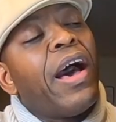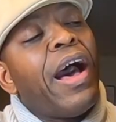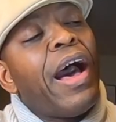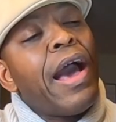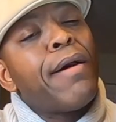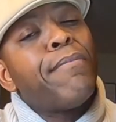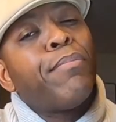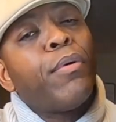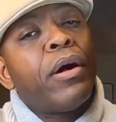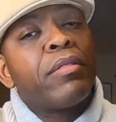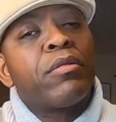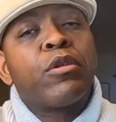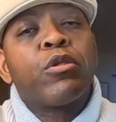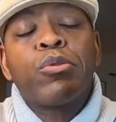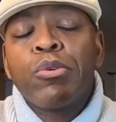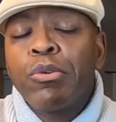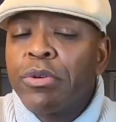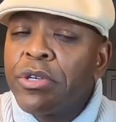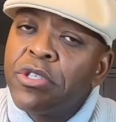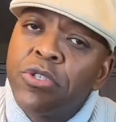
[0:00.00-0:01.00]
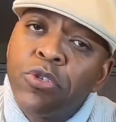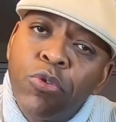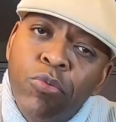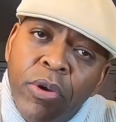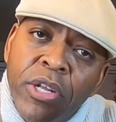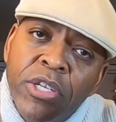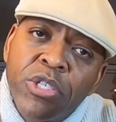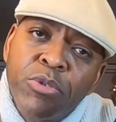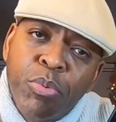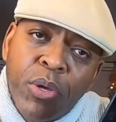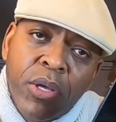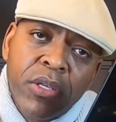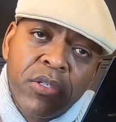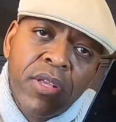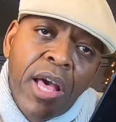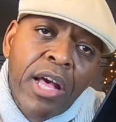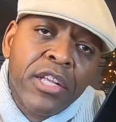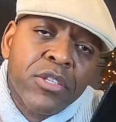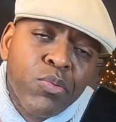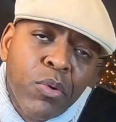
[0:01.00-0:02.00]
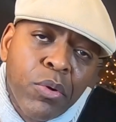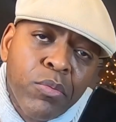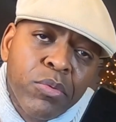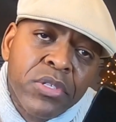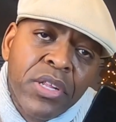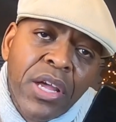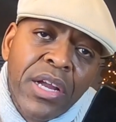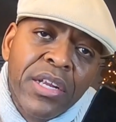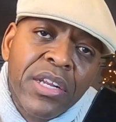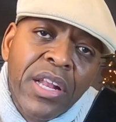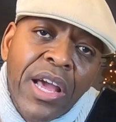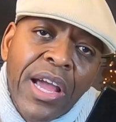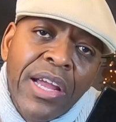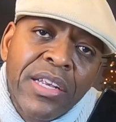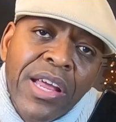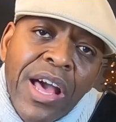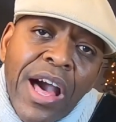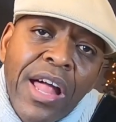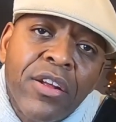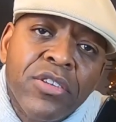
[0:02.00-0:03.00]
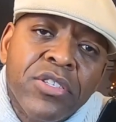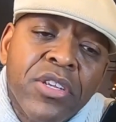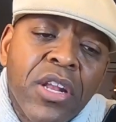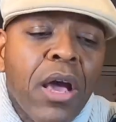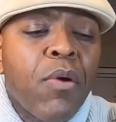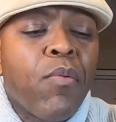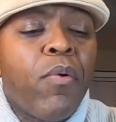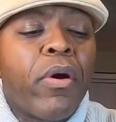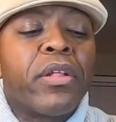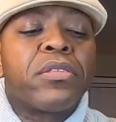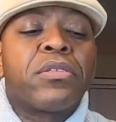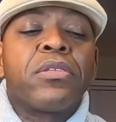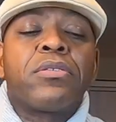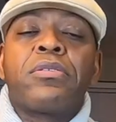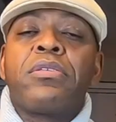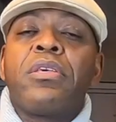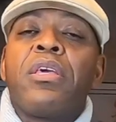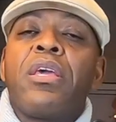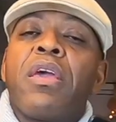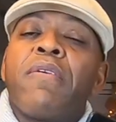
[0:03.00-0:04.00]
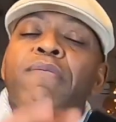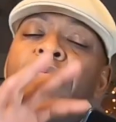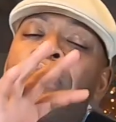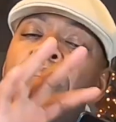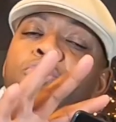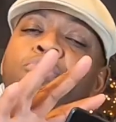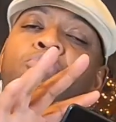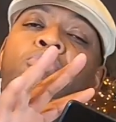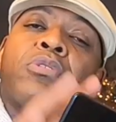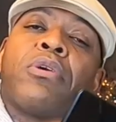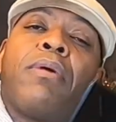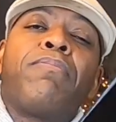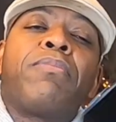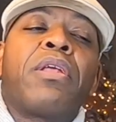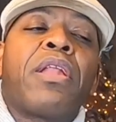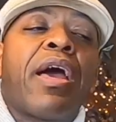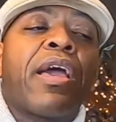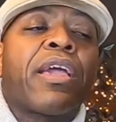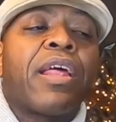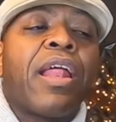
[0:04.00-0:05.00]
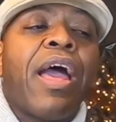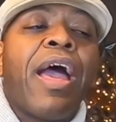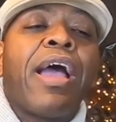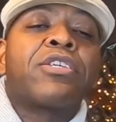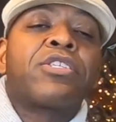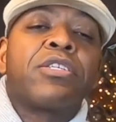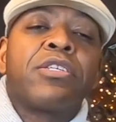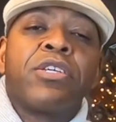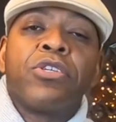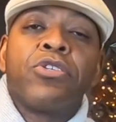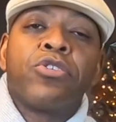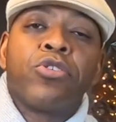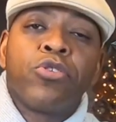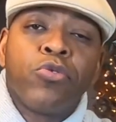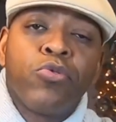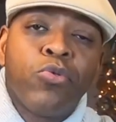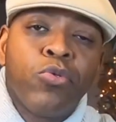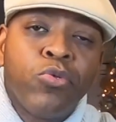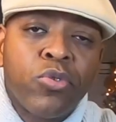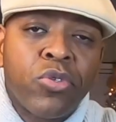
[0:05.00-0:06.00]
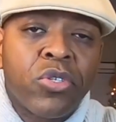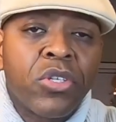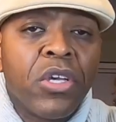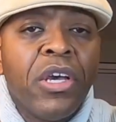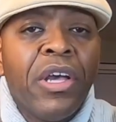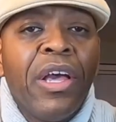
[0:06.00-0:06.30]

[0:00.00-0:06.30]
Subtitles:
I bought the 32 inch because that's what was $99, and I wanted to see if this was something I could actually use.